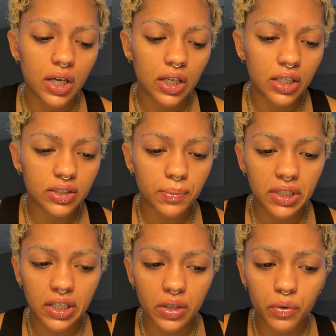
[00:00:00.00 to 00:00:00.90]
It doesn't mean
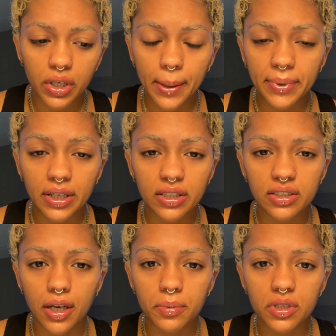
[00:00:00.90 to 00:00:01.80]
that it will not be
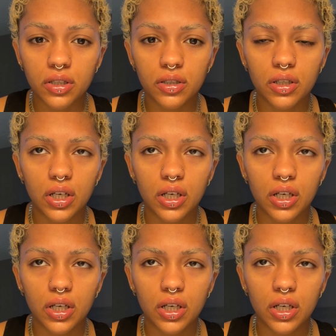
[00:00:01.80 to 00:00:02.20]
accepted.